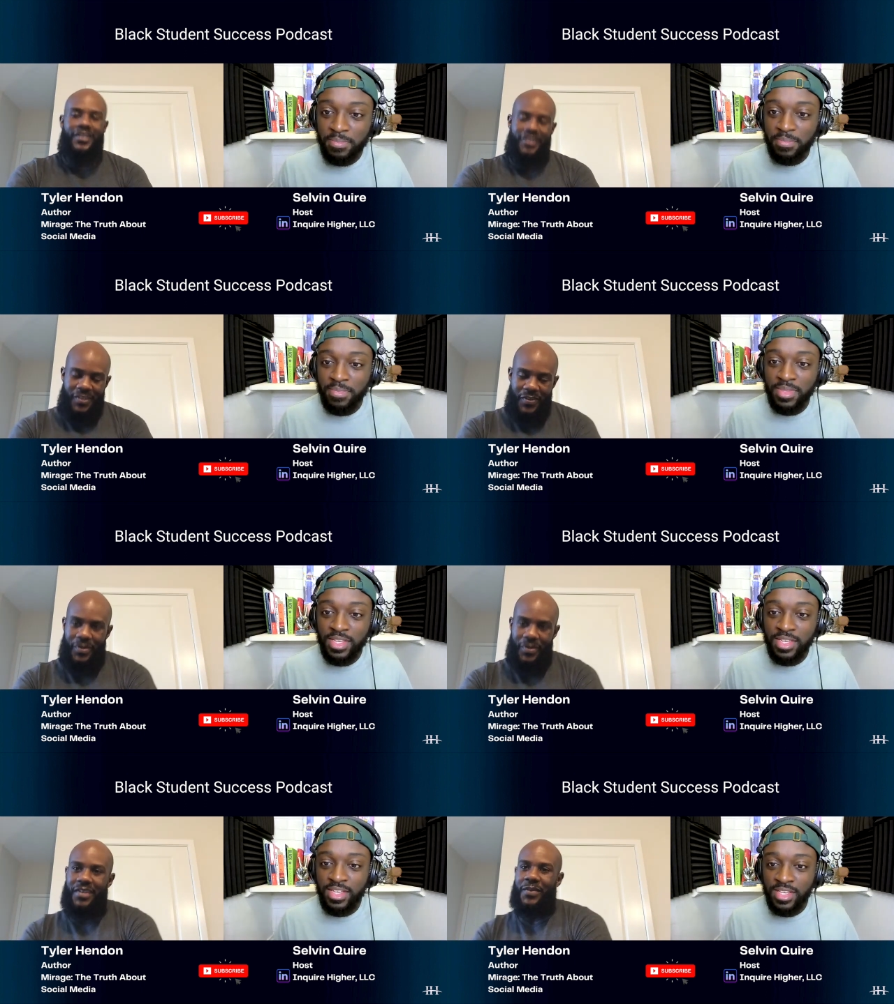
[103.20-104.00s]

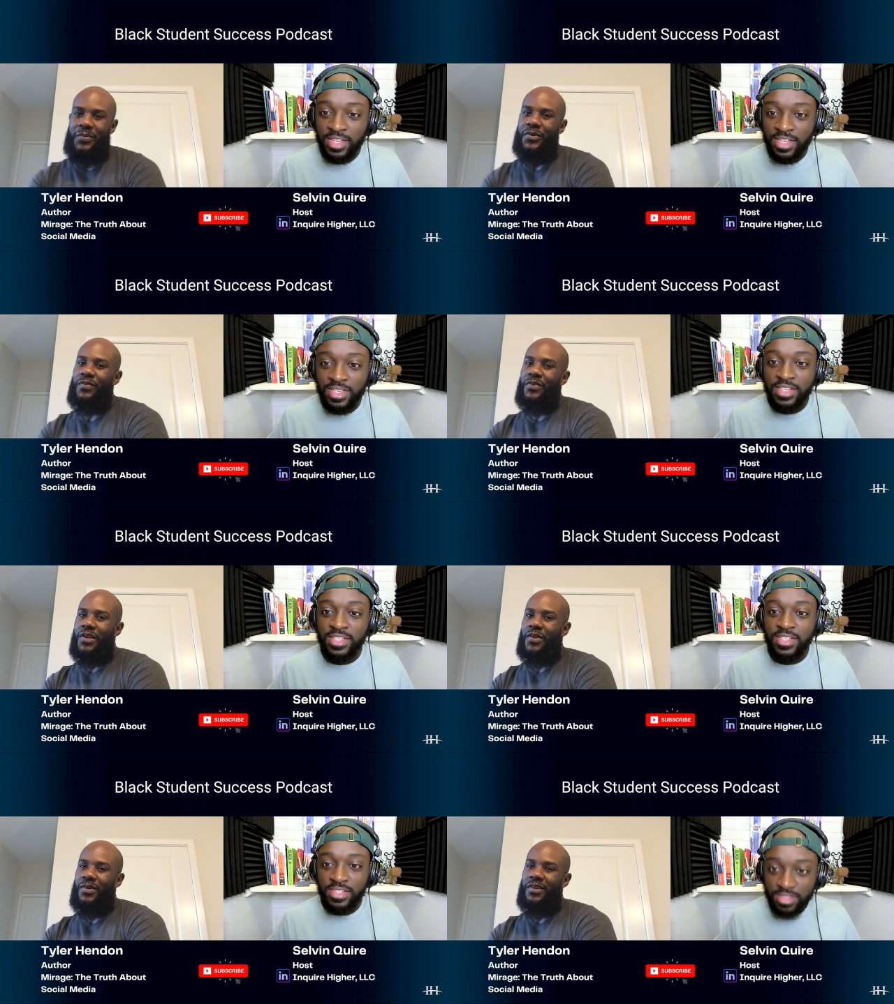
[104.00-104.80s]
Speaker 1: Good, man. I'm doing
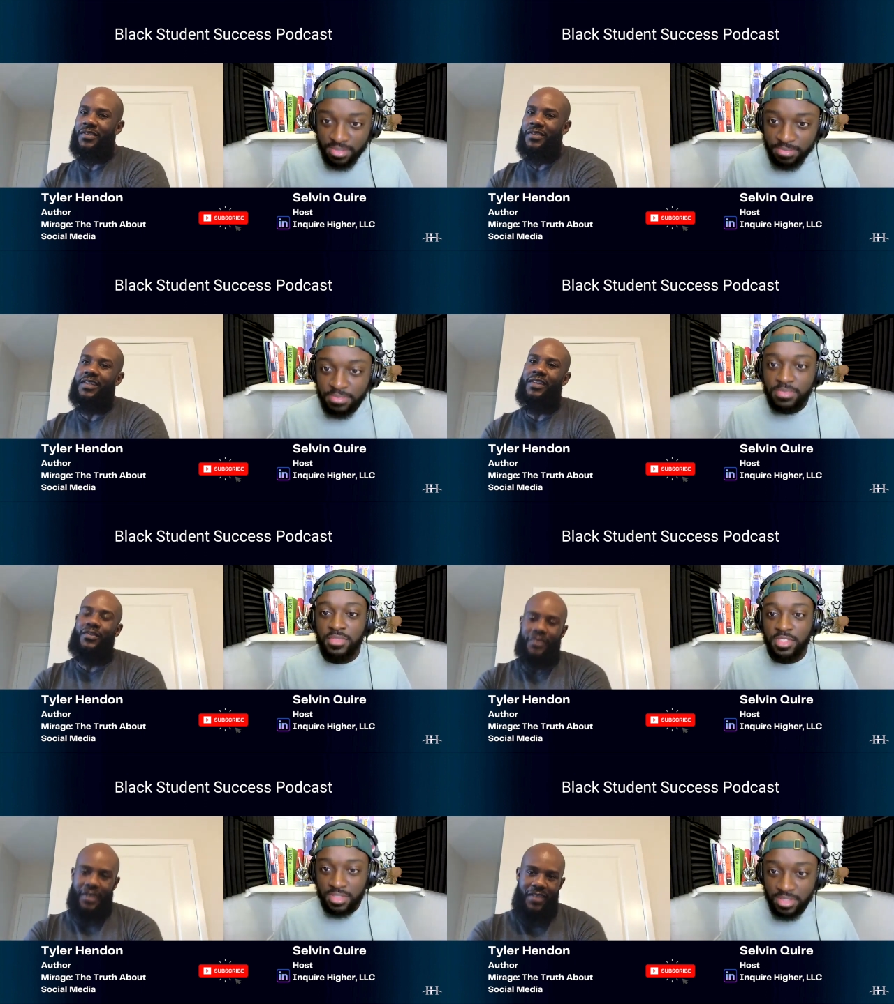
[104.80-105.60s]
very well.
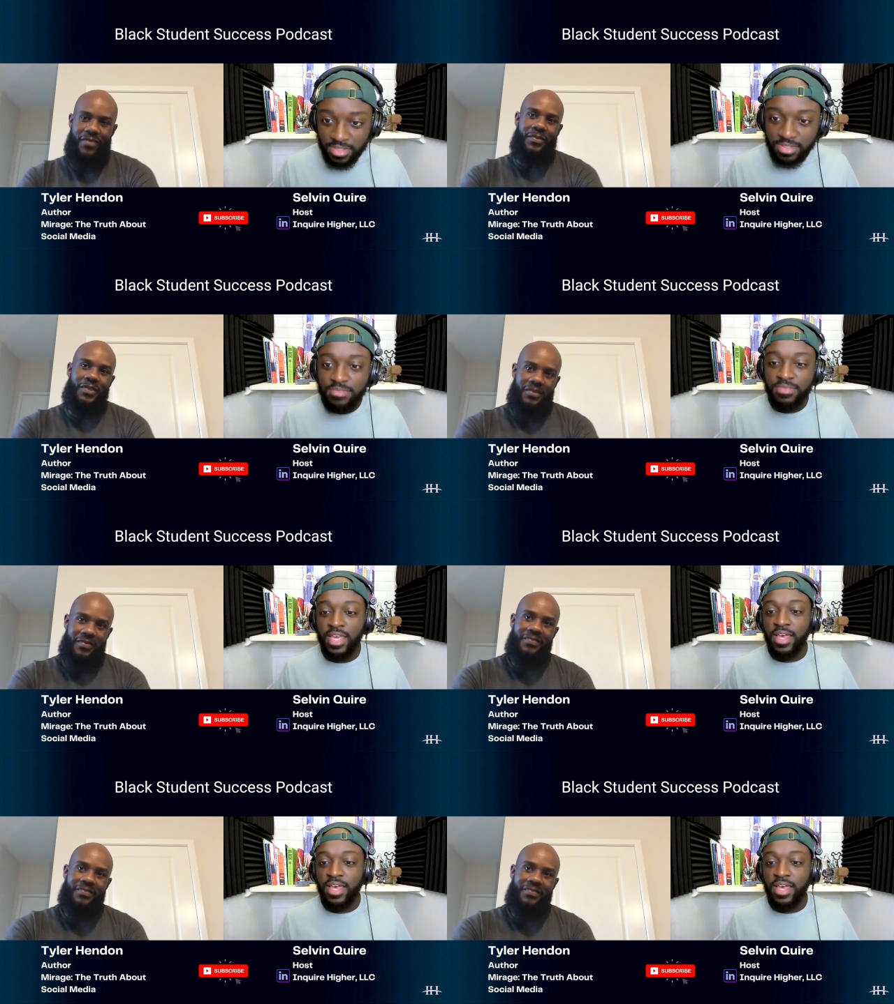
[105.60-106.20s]
Thank you for having me.